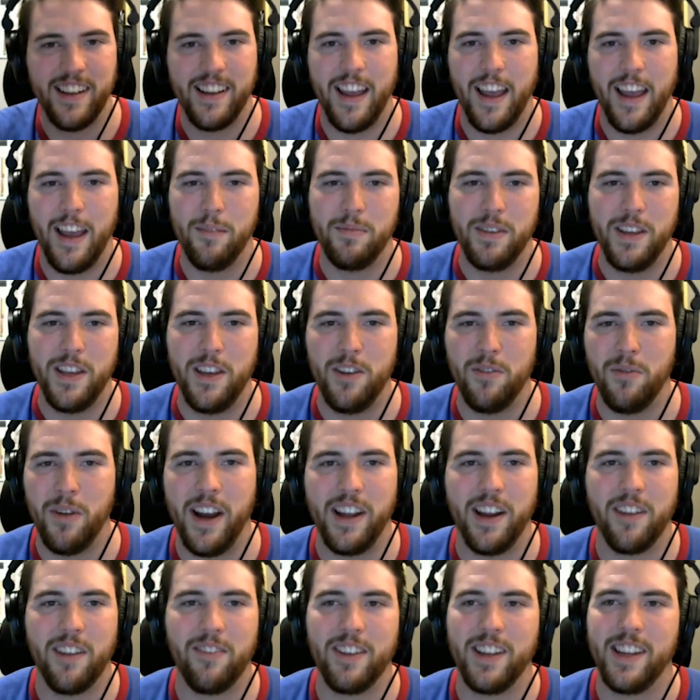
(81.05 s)
the game. The
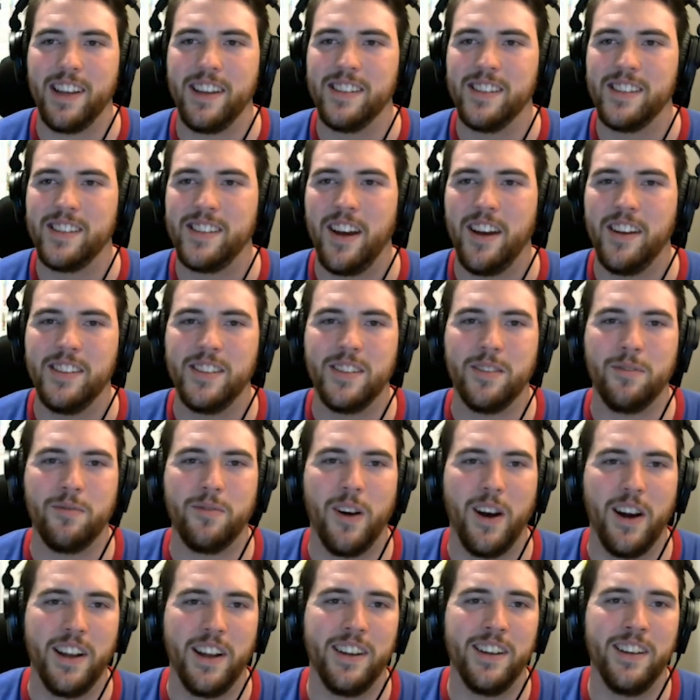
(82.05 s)
UI and everything is tons of
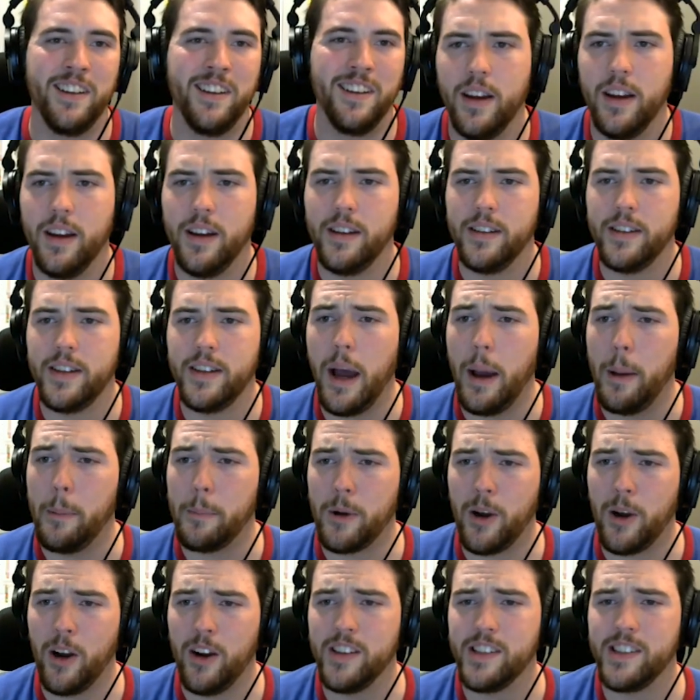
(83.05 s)
fun.
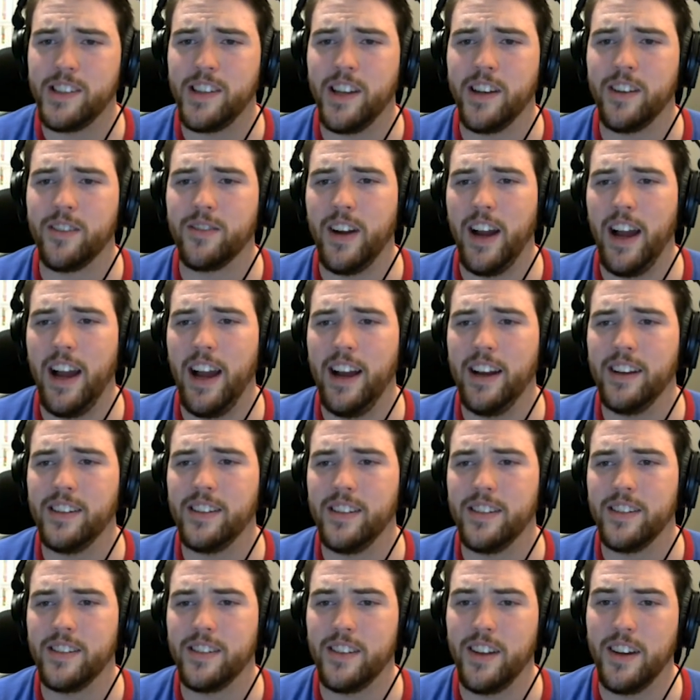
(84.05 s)
Tap cards to
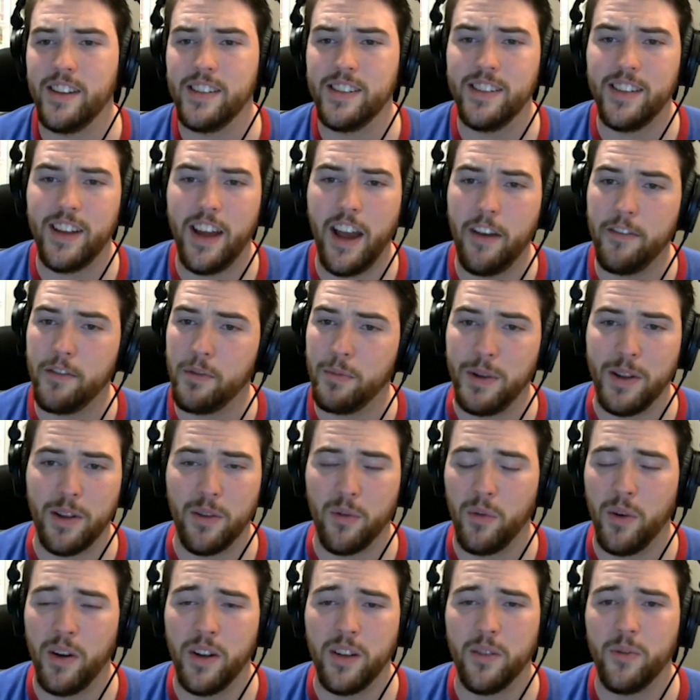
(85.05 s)
interact. Doesn't have to be
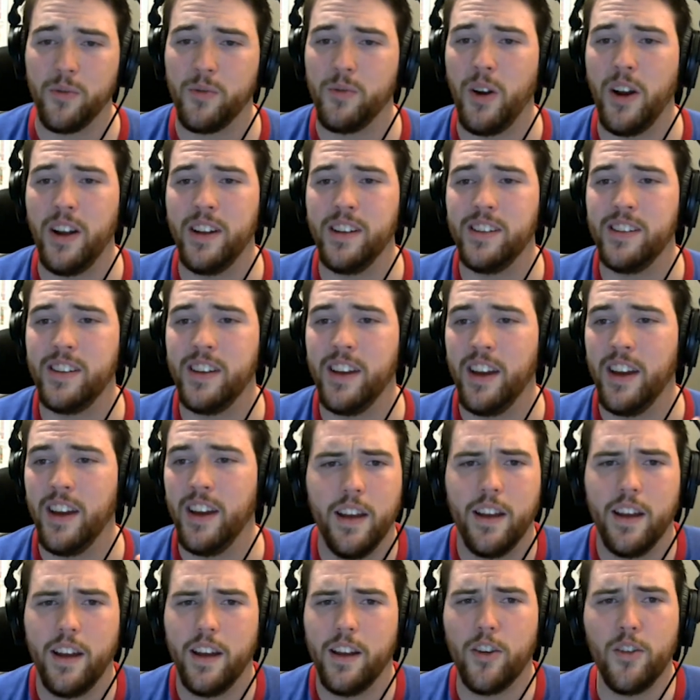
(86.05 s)
the one at the front.
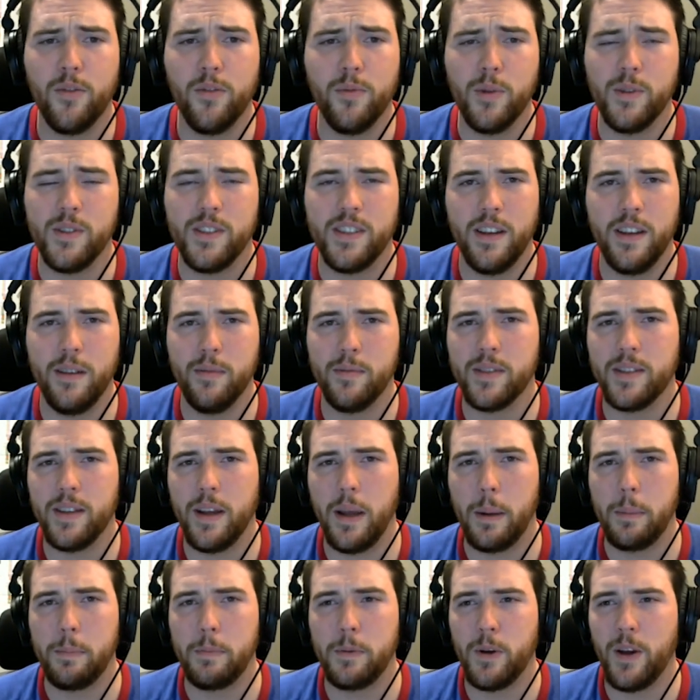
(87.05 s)
It almost seems
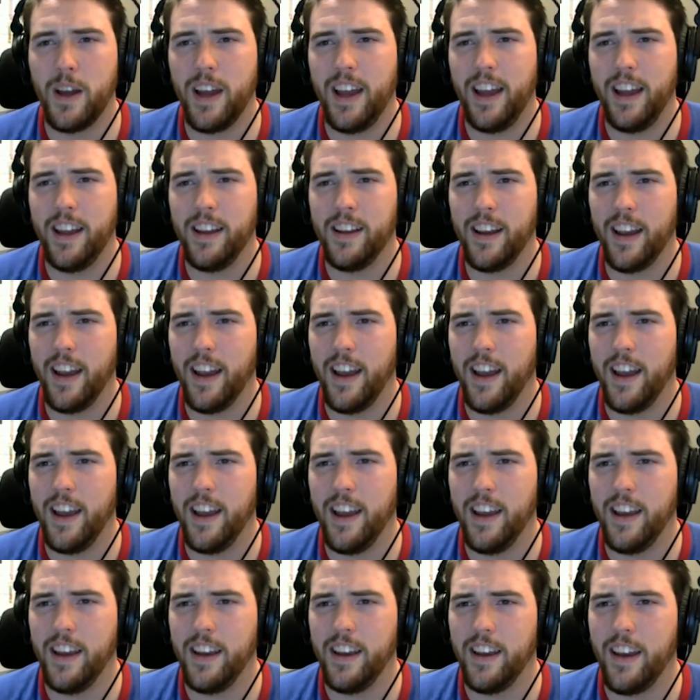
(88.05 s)
like playing
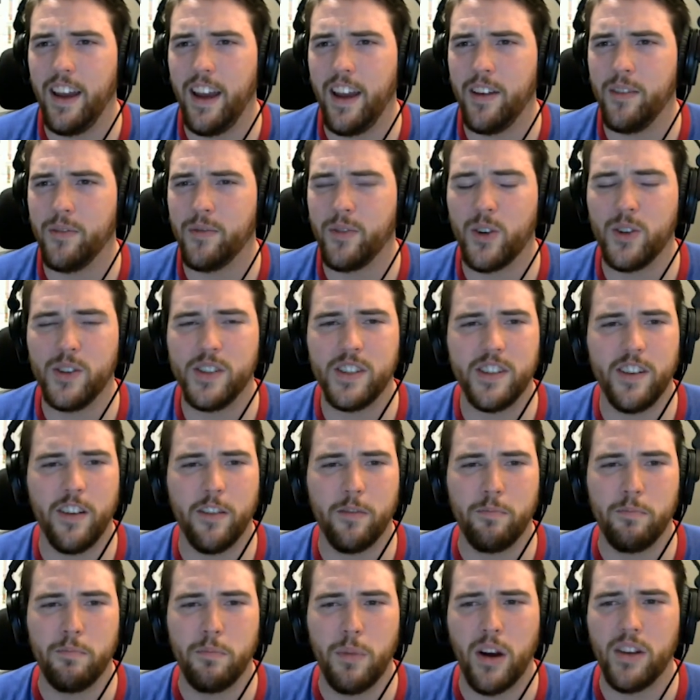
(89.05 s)
a version
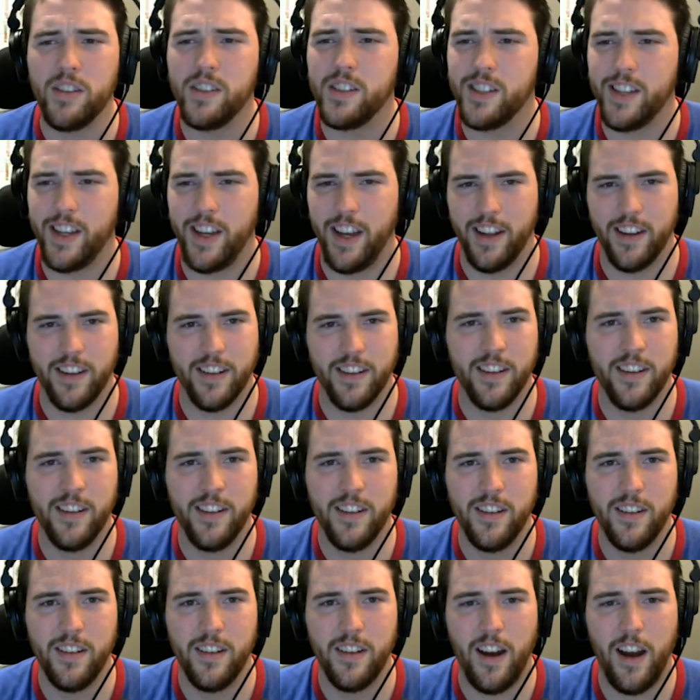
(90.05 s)
of Munchkin.
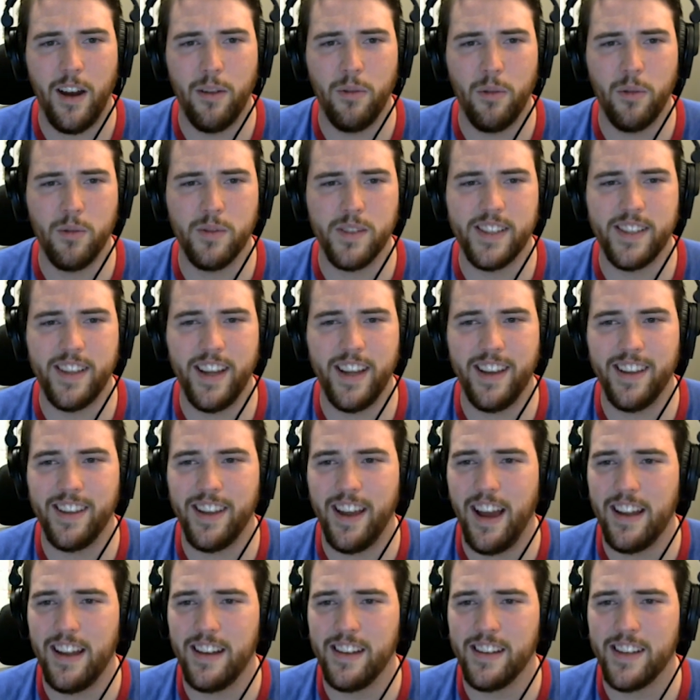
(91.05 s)
I won't say
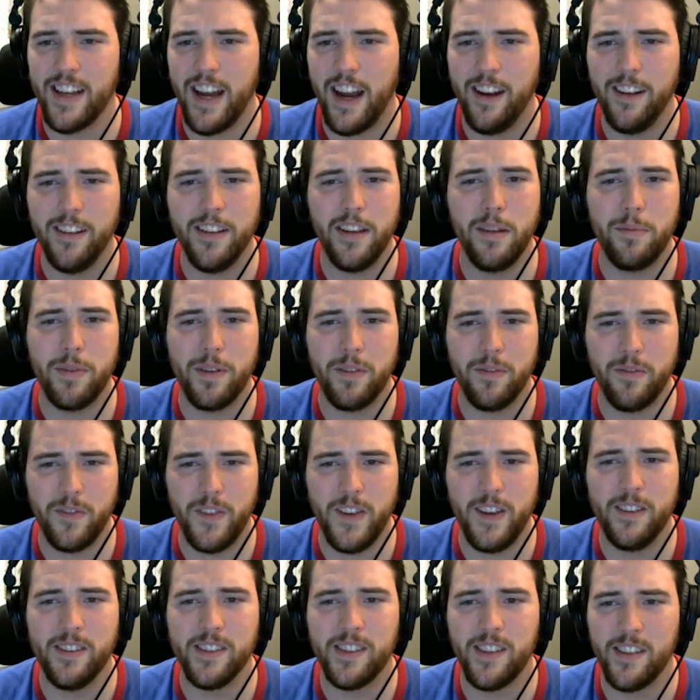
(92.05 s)
that entirely, but it
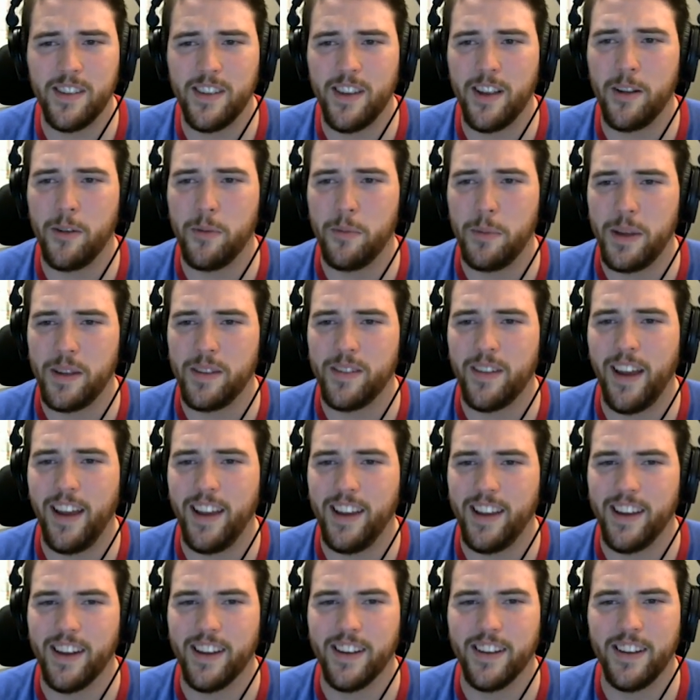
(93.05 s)
feels a little bit
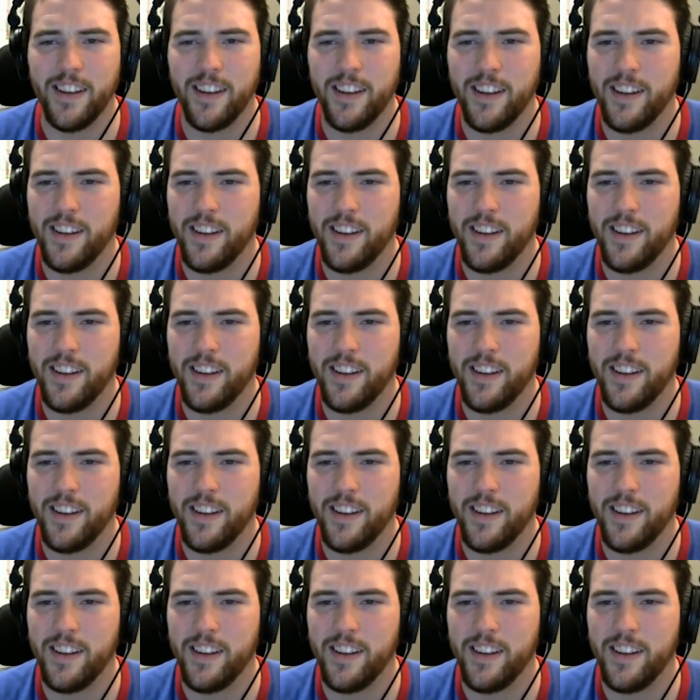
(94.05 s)
like it.